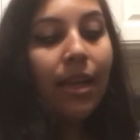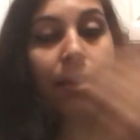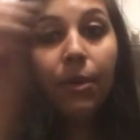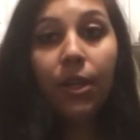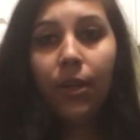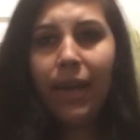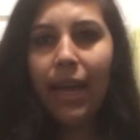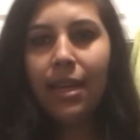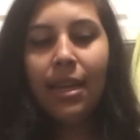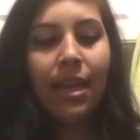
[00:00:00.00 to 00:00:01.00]
I'm gonna go
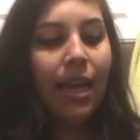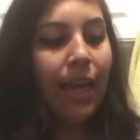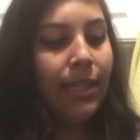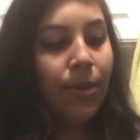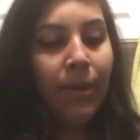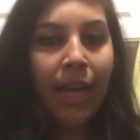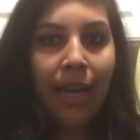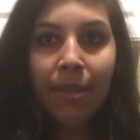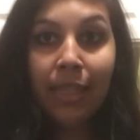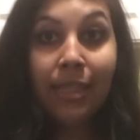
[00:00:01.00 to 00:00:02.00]
ahead. I don't
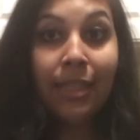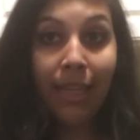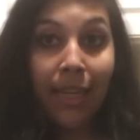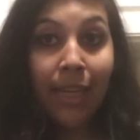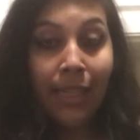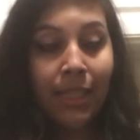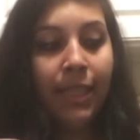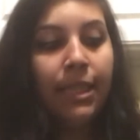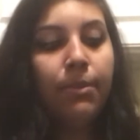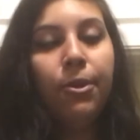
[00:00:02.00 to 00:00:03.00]
have a
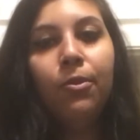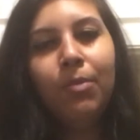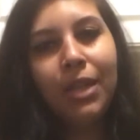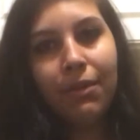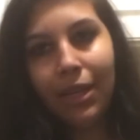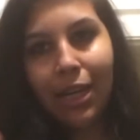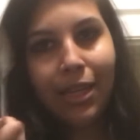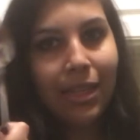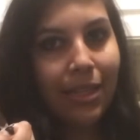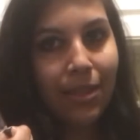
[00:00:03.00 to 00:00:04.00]
teaspoon, but I've
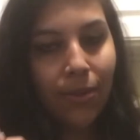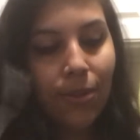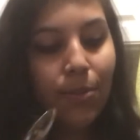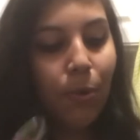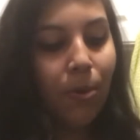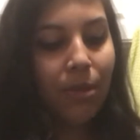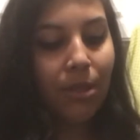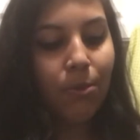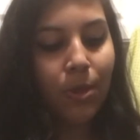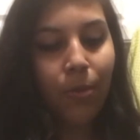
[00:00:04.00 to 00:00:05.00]
got this sort of spoon, which
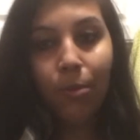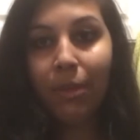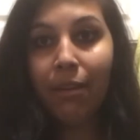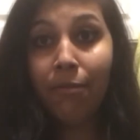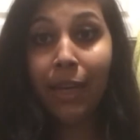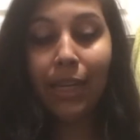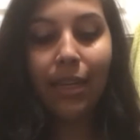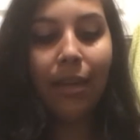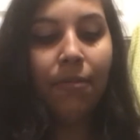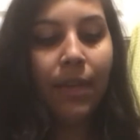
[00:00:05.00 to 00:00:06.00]
I'm sure will be fine
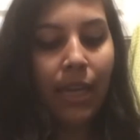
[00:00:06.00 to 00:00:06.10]
enough.